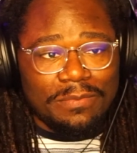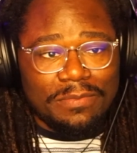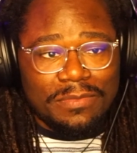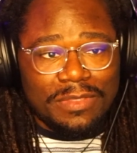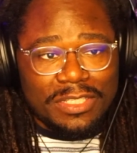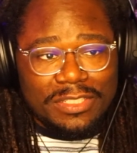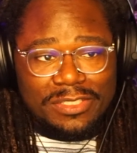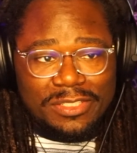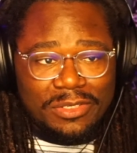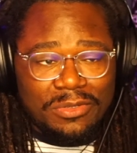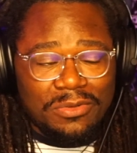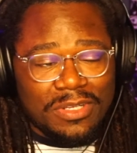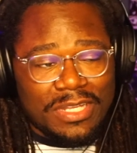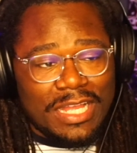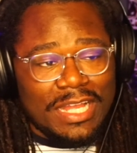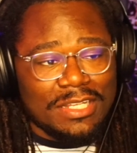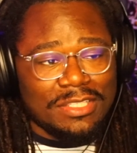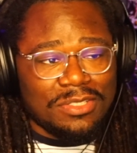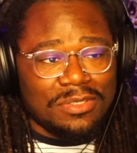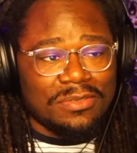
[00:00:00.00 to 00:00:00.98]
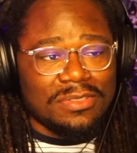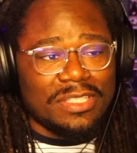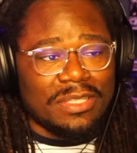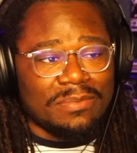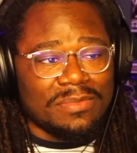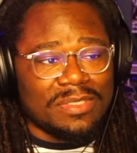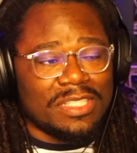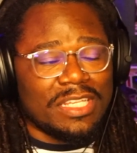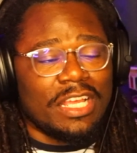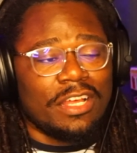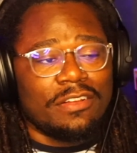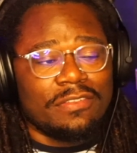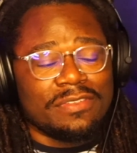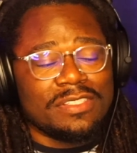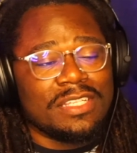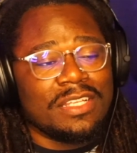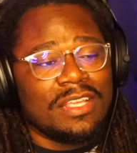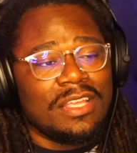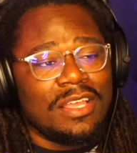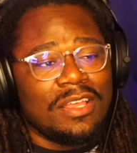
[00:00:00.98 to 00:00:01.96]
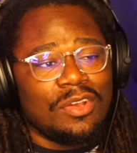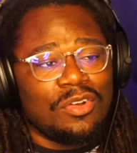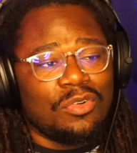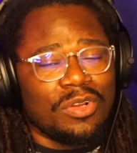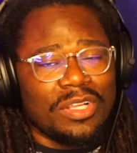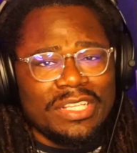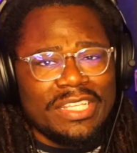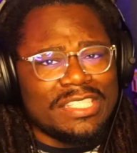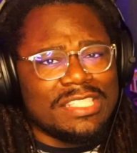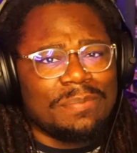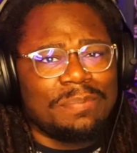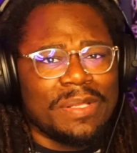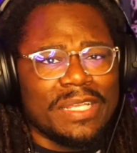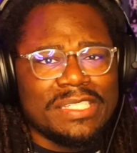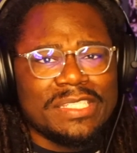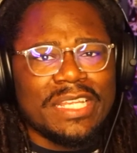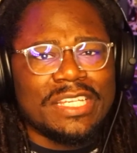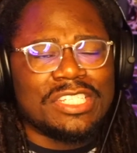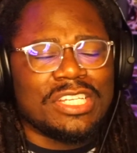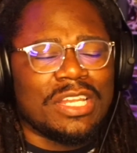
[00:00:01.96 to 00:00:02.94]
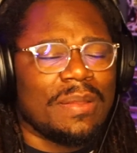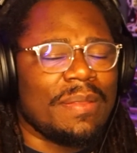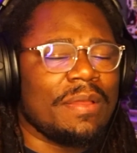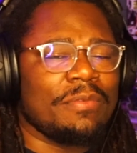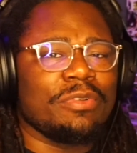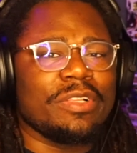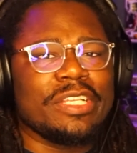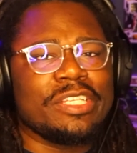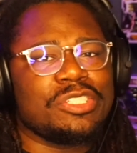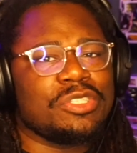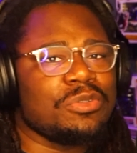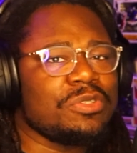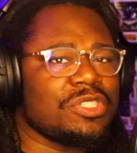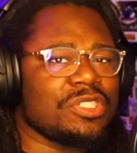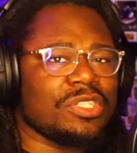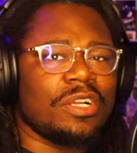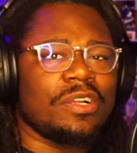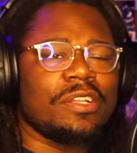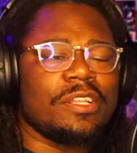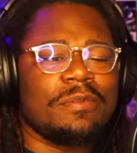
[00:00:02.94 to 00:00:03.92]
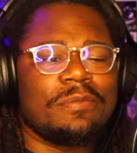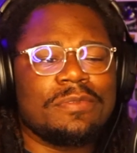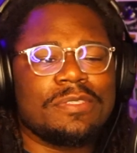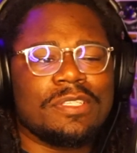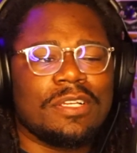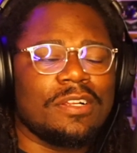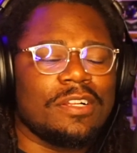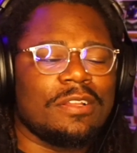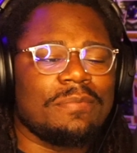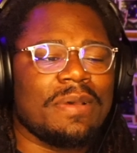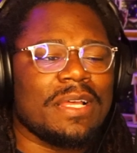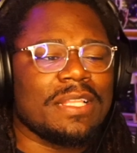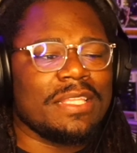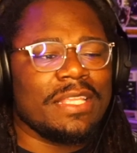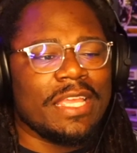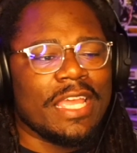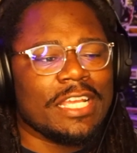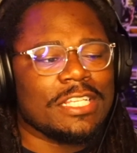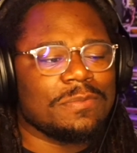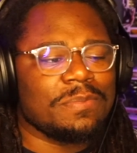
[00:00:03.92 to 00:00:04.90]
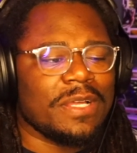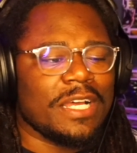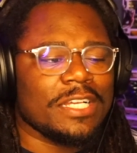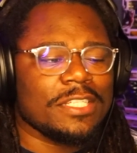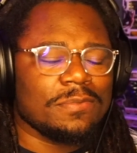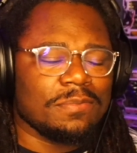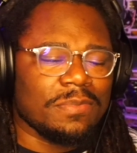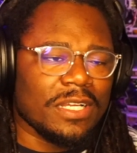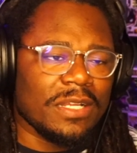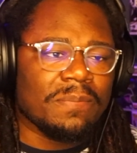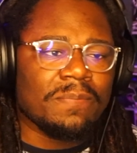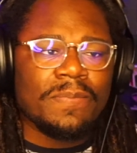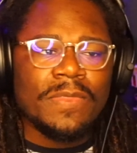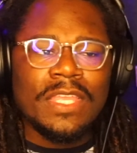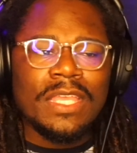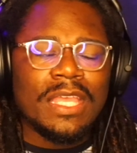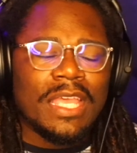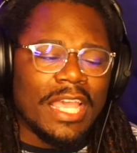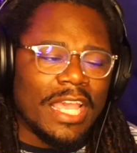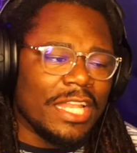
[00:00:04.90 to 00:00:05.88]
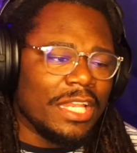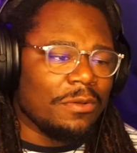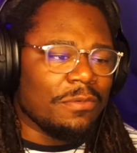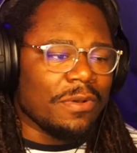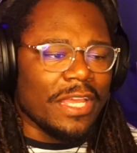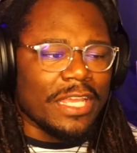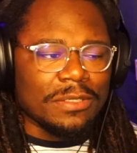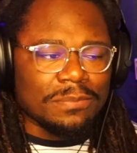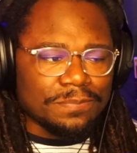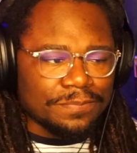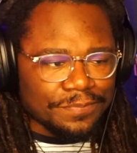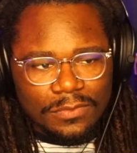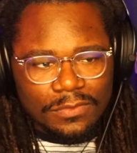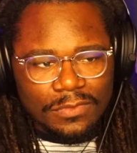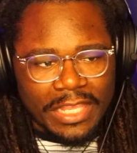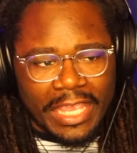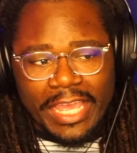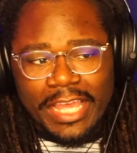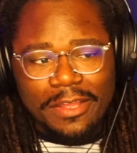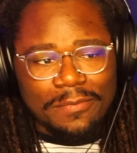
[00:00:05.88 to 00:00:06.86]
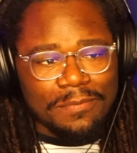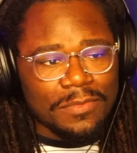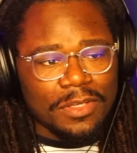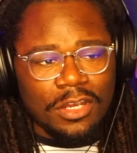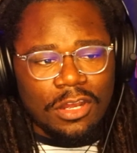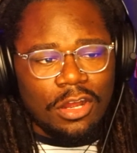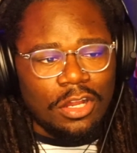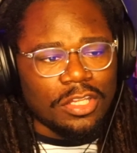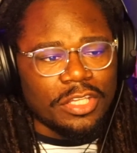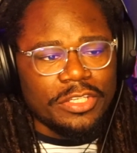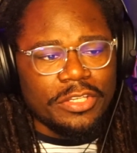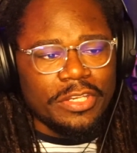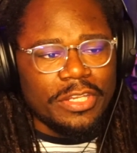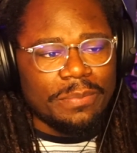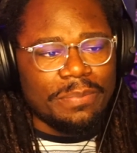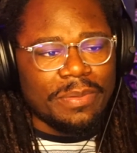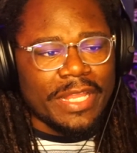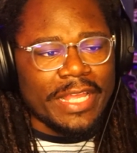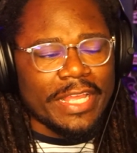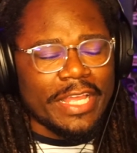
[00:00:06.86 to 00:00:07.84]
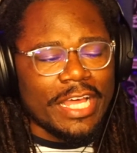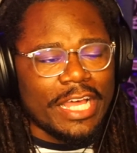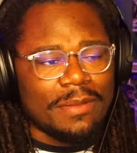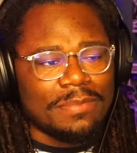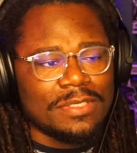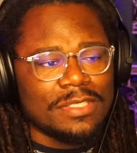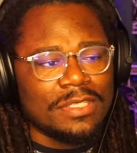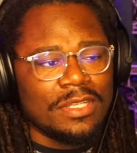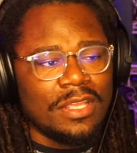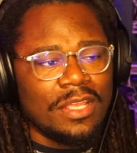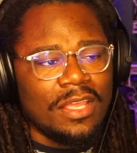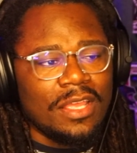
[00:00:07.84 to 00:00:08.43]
these new consoles themselves, or at least the PlayStation. I'm not really too certain about the Xbox, but anyway, yeah, Call of Duty Black Ops.